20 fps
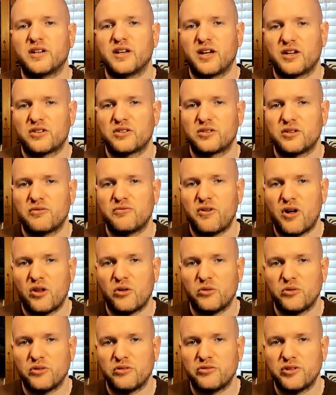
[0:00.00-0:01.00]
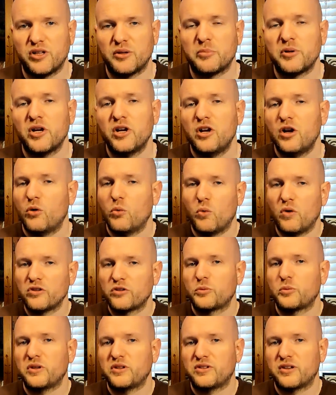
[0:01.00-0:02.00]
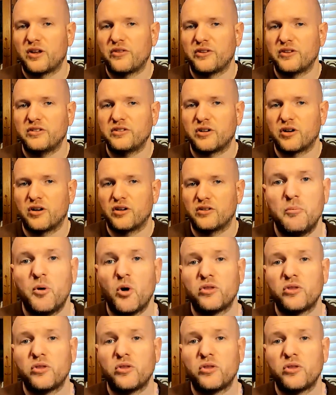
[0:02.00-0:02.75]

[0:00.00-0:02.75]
next follow the flip once we sell these cards.